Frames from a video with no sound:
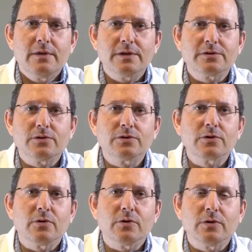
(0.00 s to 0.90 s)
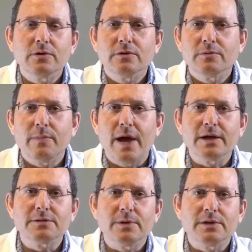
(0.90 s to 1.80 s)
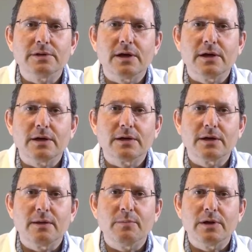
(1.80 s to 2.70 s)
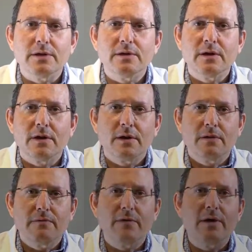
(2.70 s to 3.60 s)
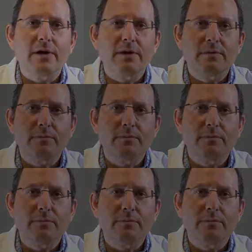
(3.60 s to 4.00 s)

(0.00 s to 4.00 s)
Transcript: then surgical management can be very